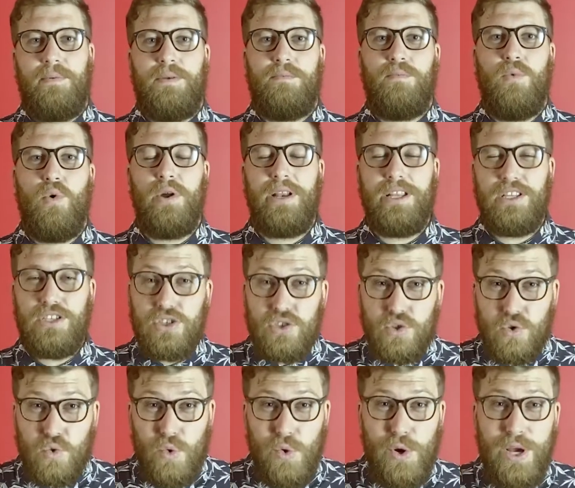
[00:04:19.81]
bit more and it
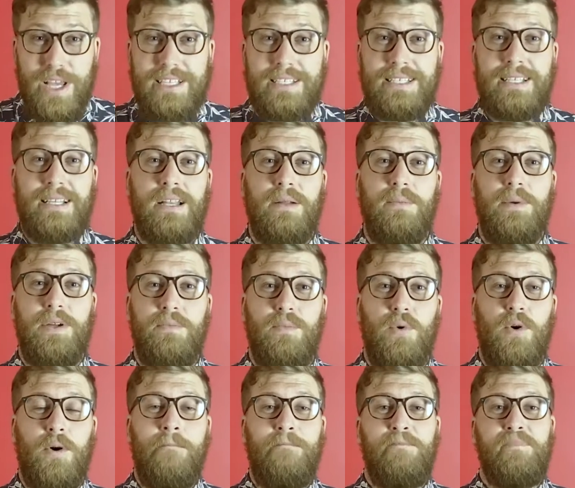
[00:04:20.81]
squeezes a little bit
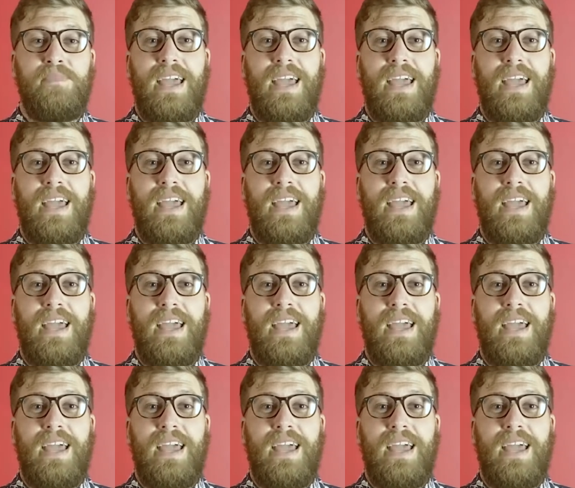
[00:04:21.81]
more.